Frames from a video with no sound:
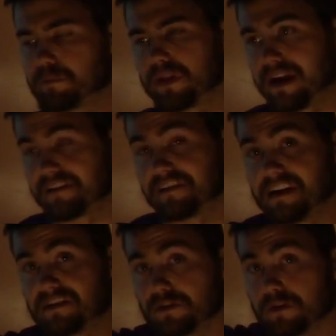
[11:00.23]
and plants
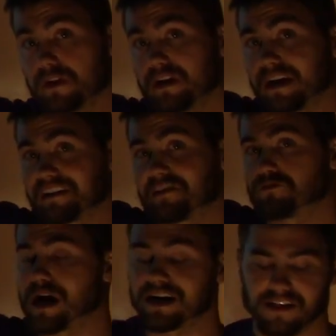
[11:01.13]
need to
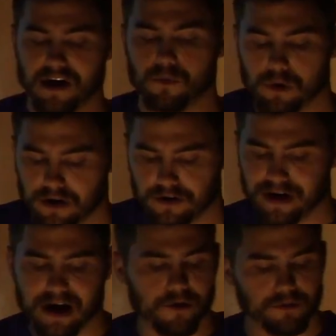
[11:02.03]
extract that water
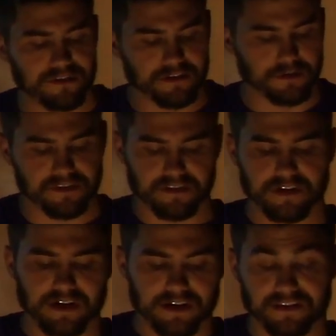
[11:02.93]
out. So it's
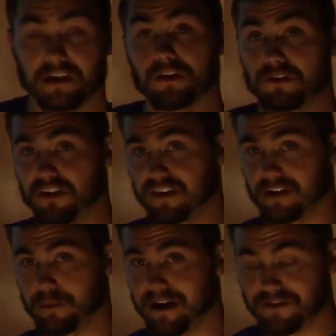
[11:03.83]
another thing
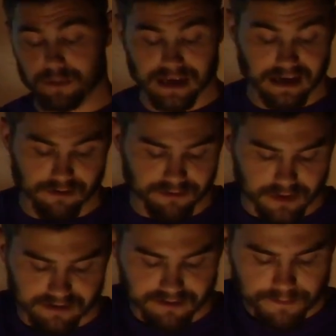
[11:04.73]
that we have to be careful
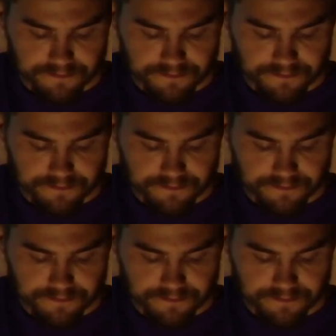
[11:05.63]
of.